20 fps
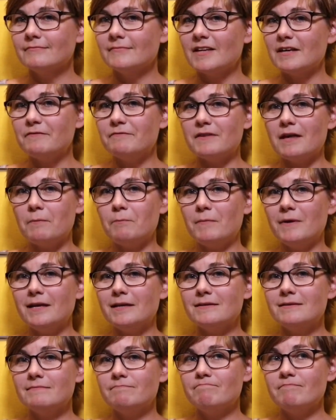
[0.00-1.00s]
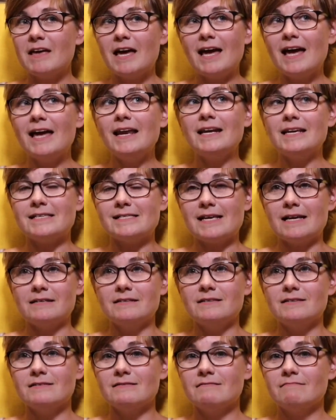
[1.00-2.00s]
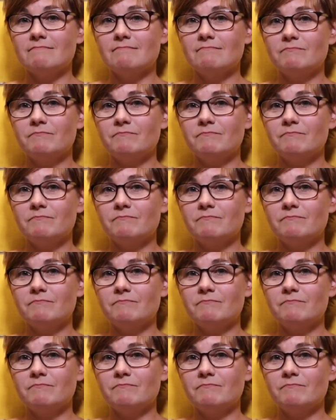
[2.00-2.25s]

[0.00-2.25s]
If that makes any sense.